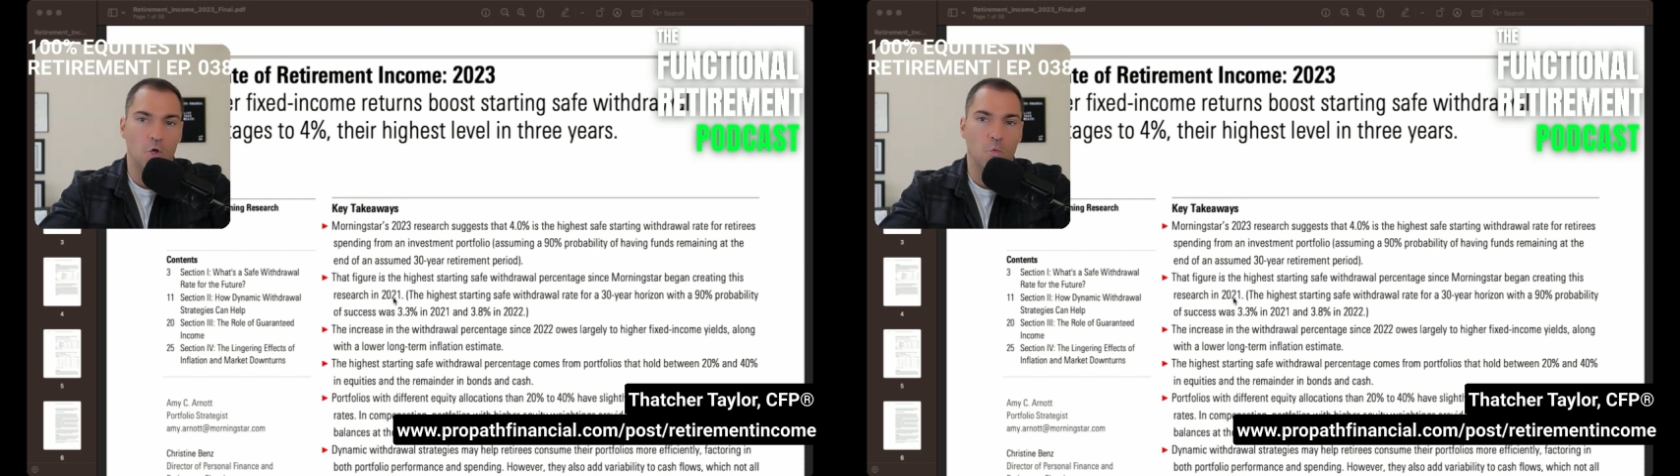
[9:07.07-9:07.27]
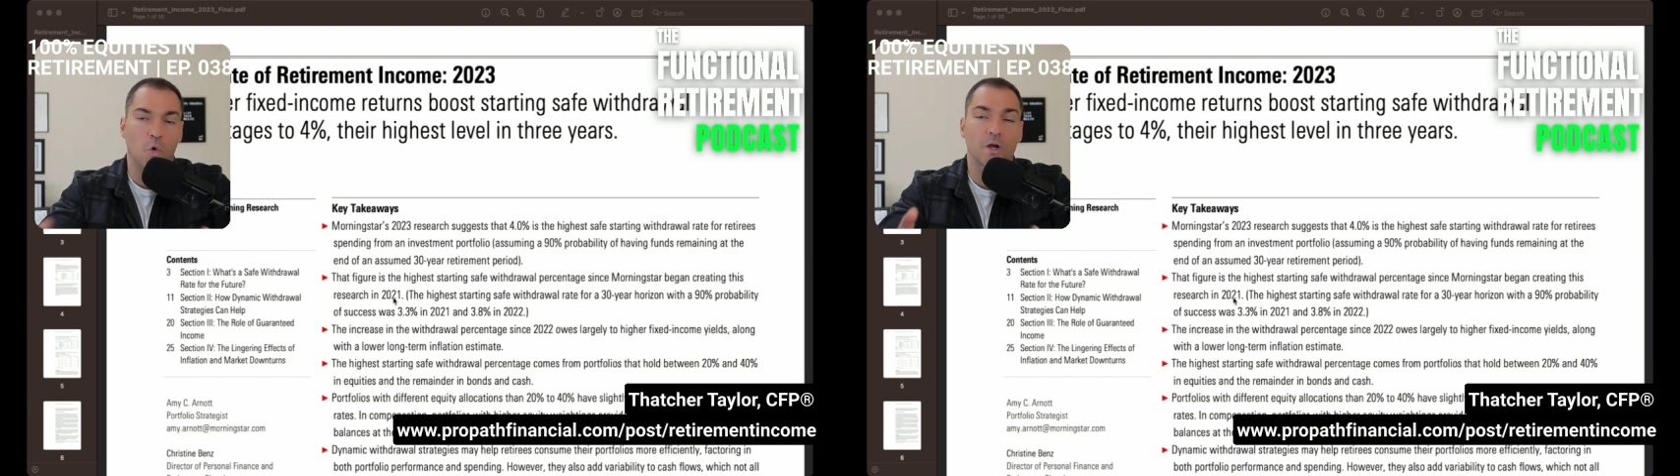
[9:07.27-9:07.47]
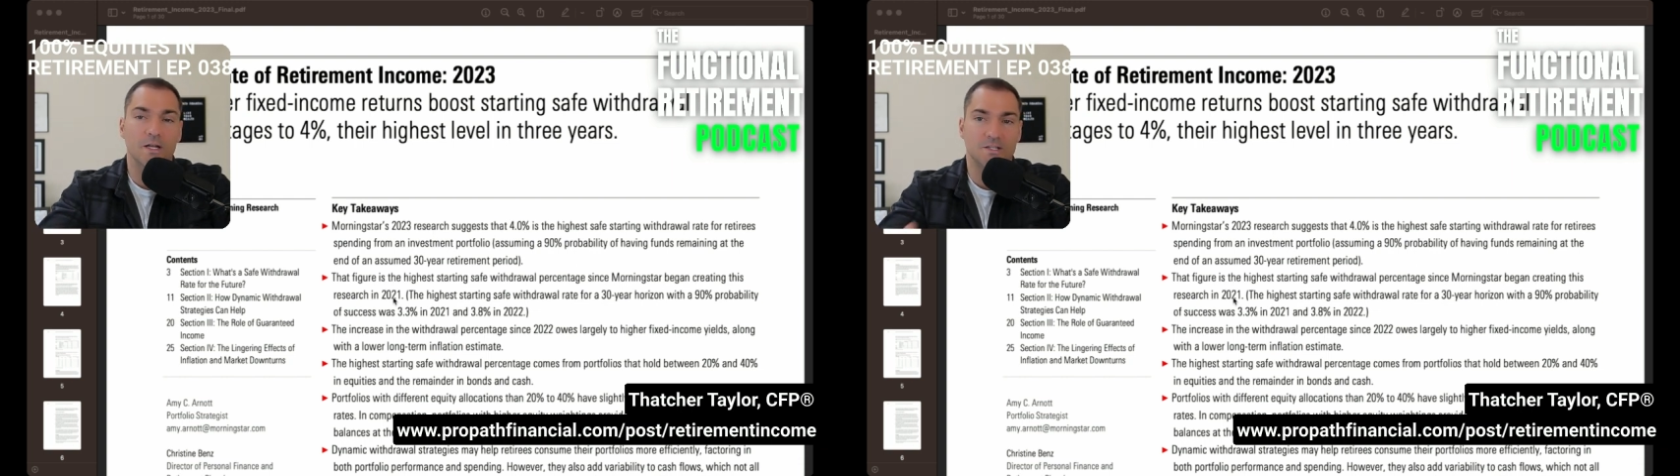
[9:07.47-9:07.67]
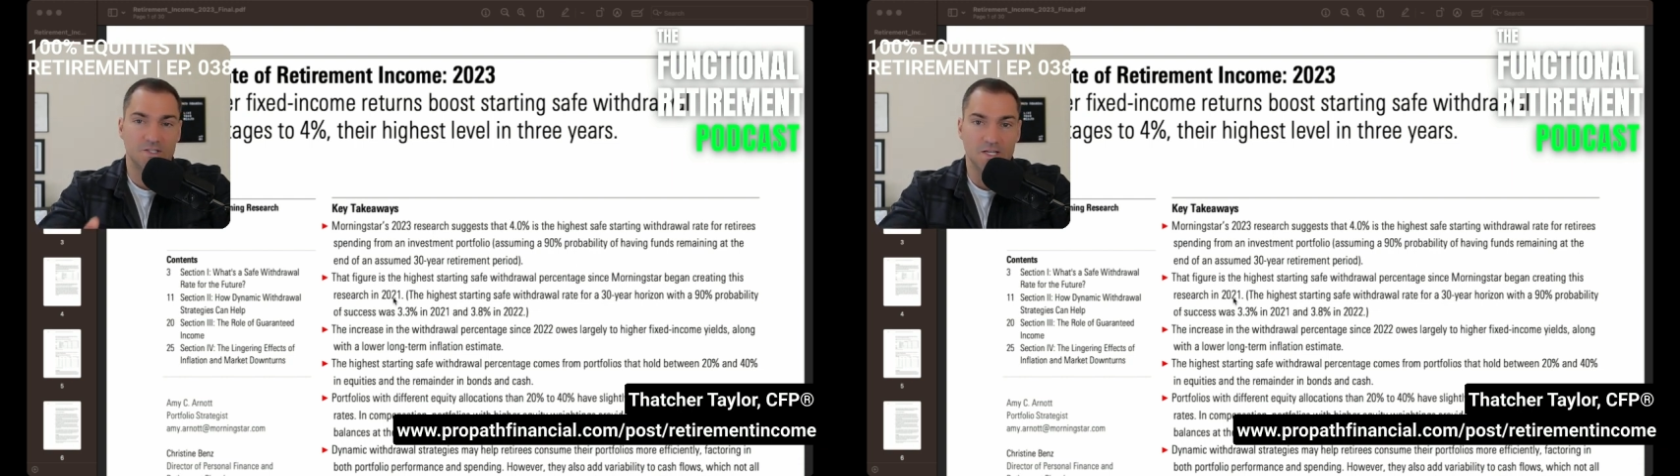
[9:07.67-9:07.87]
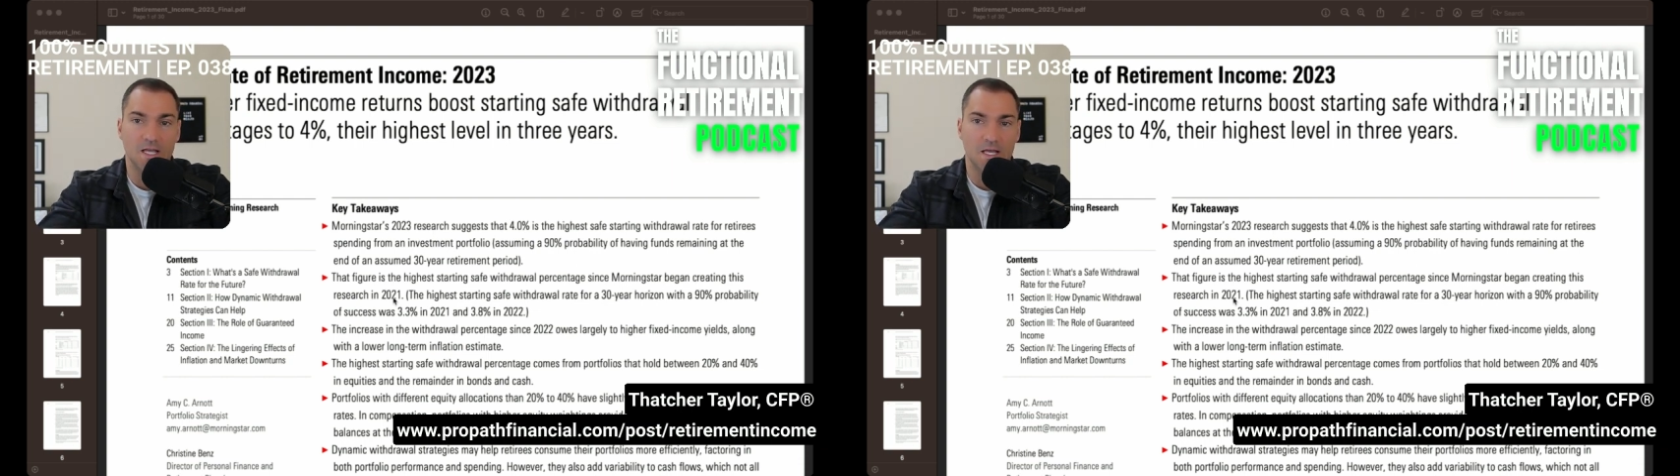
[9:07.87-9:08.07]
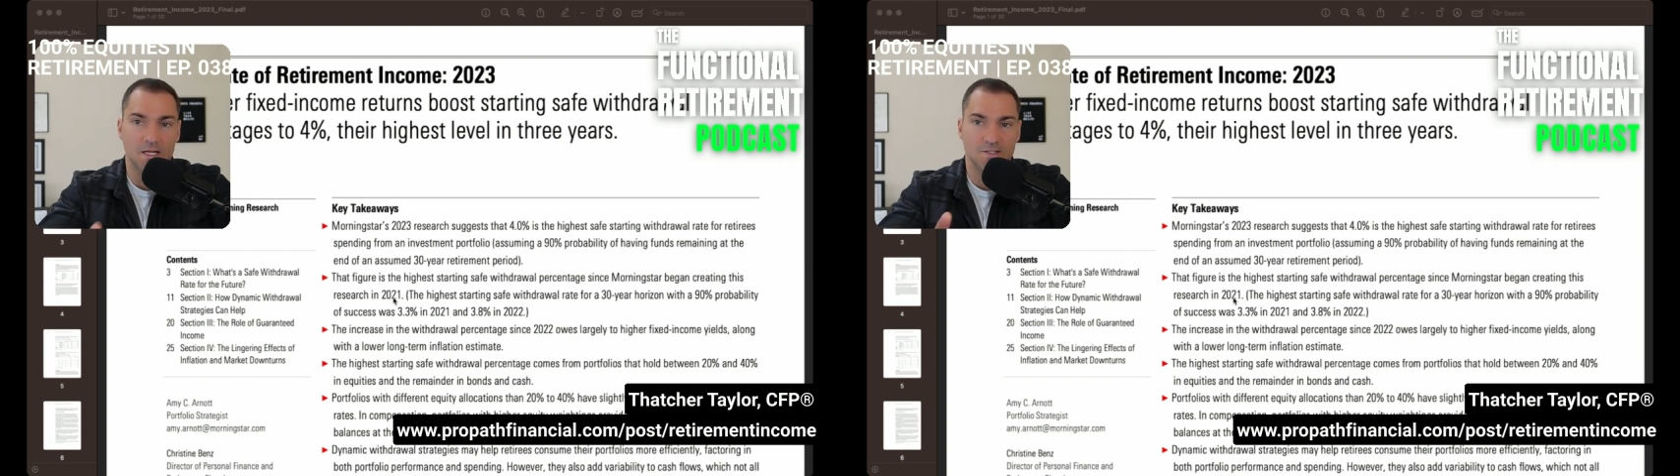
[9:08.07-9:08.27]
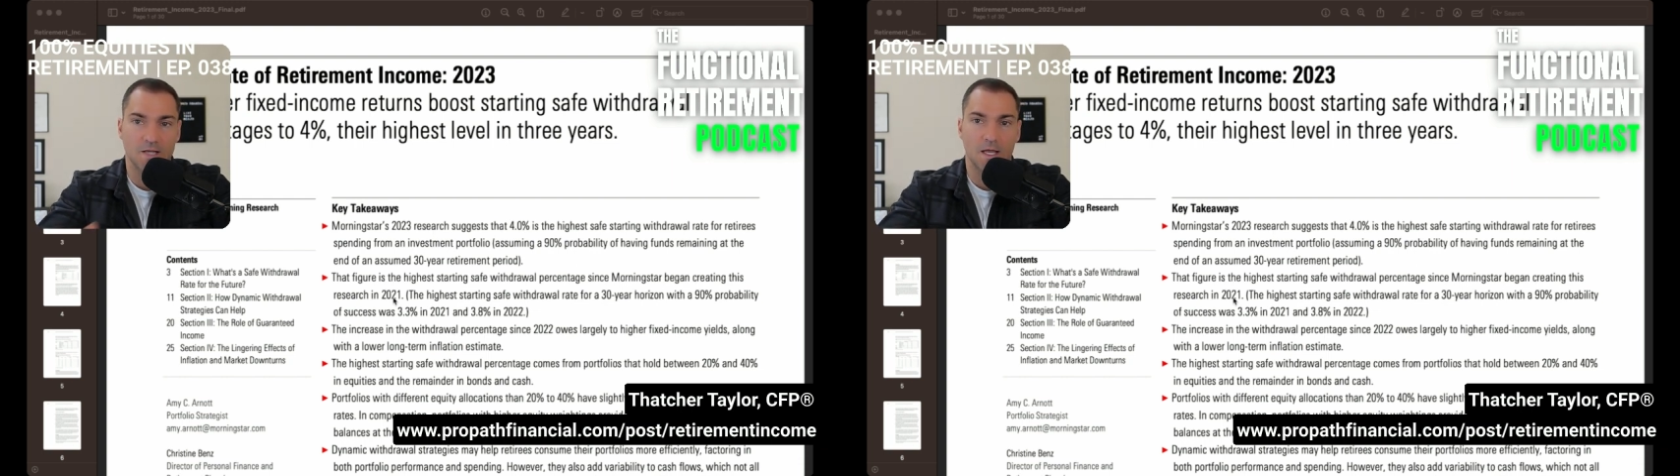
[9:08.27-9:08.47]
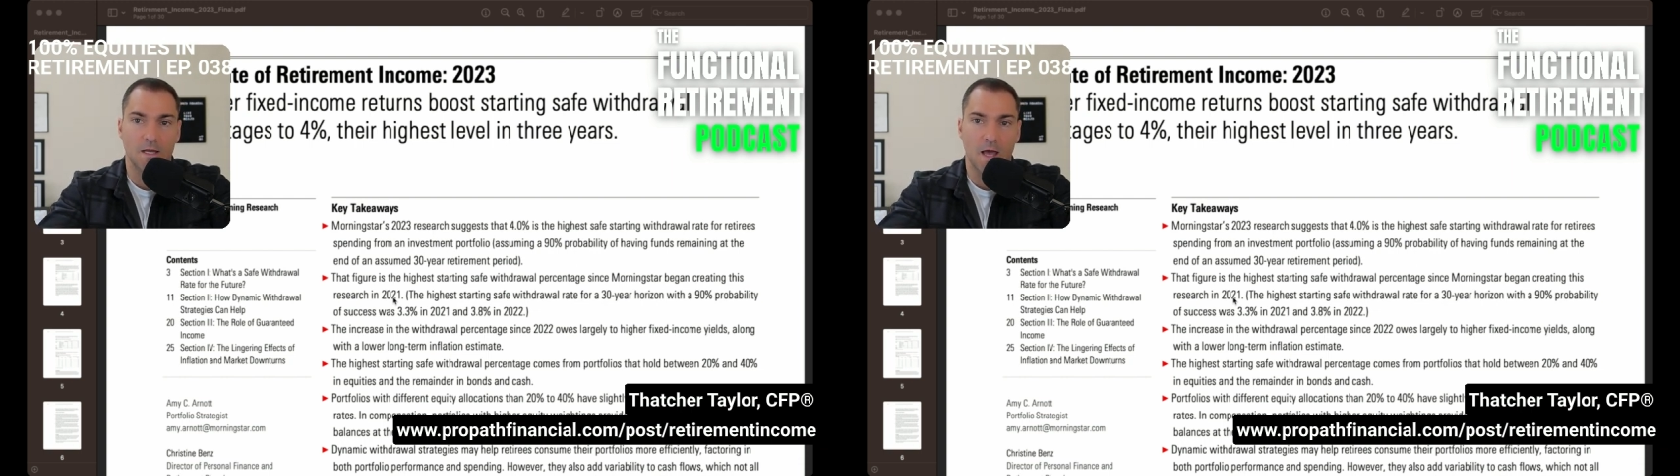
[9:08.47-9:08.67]
We're going to see in a
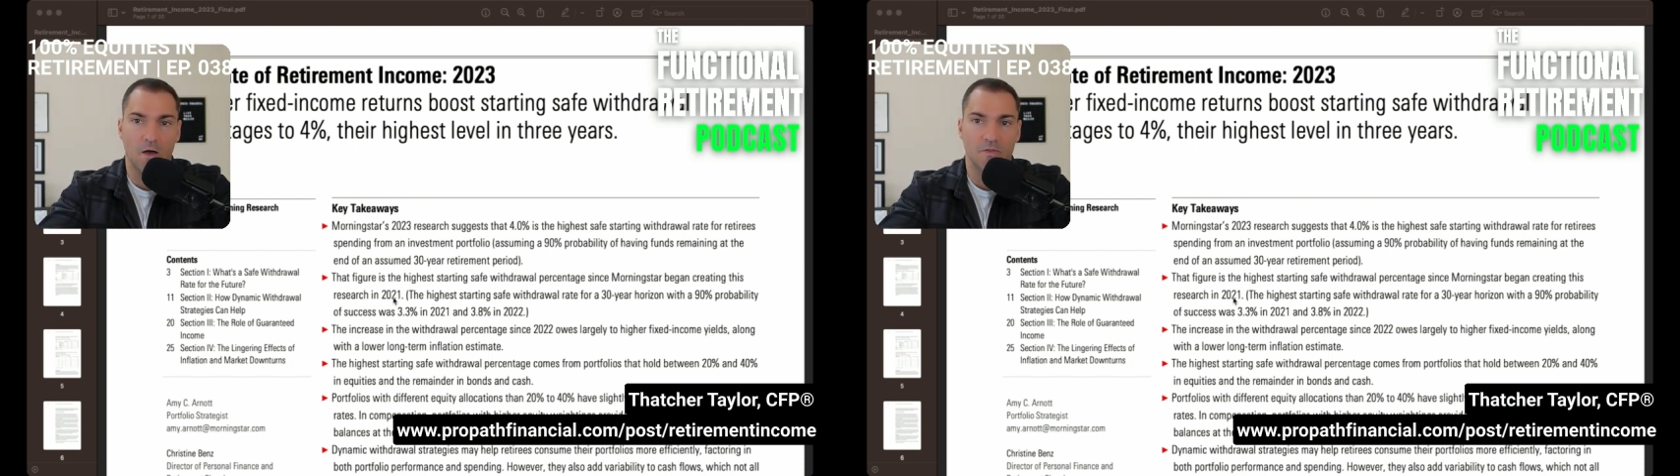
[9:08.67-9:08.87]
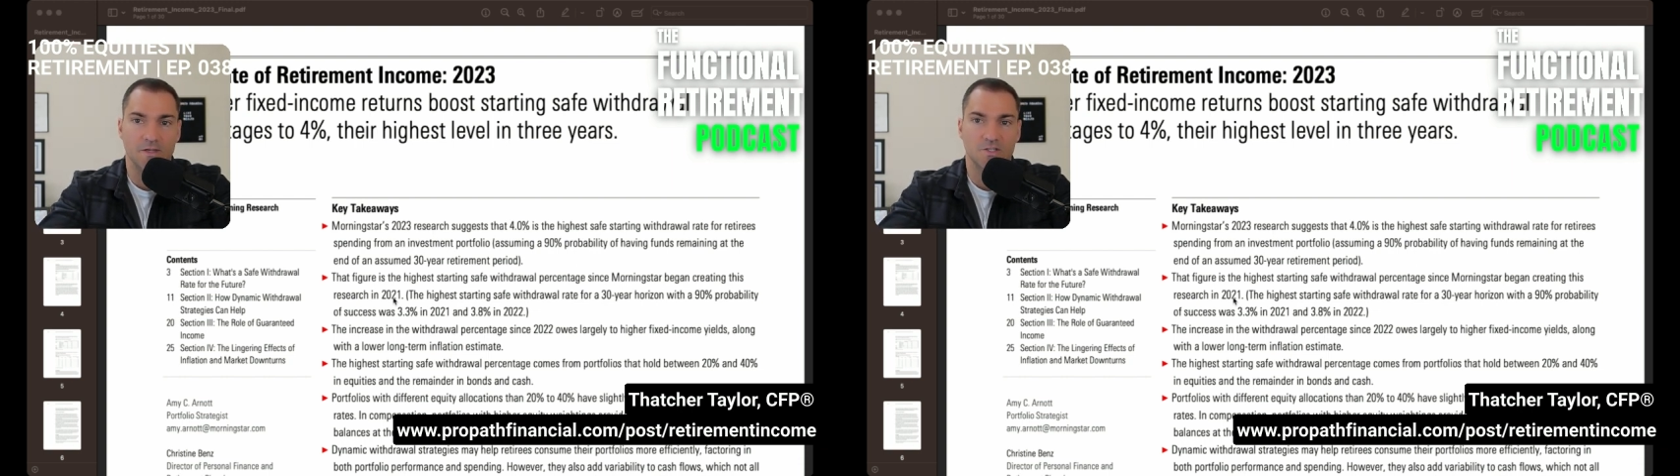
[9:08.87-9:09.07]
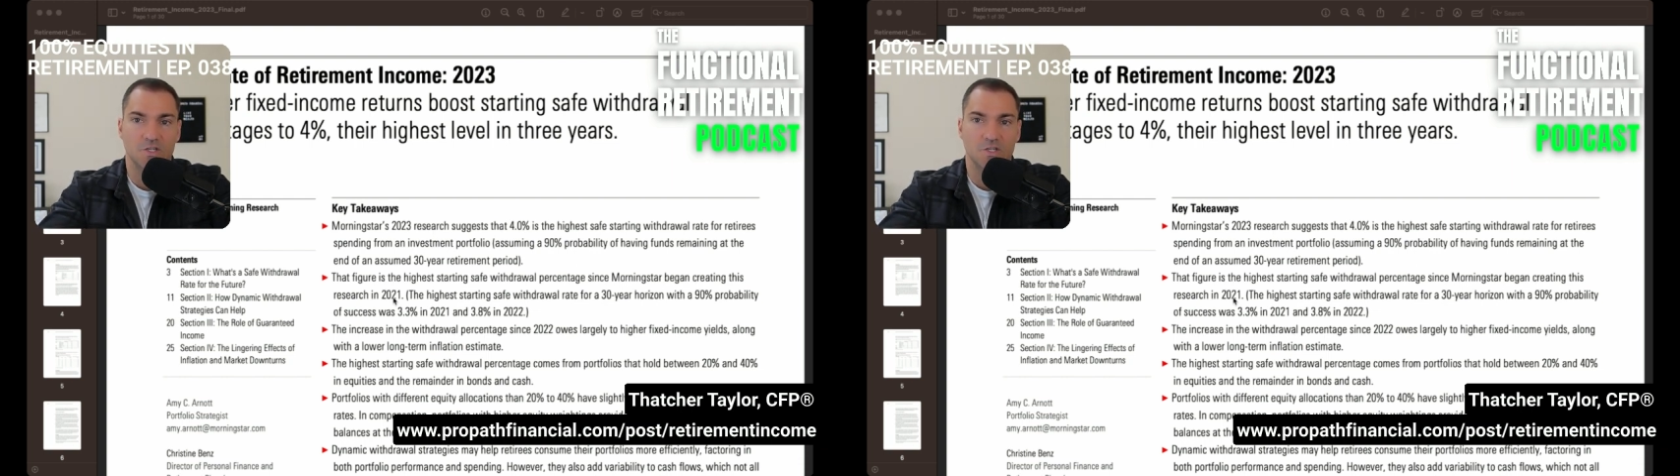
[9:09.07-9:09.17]
second how this is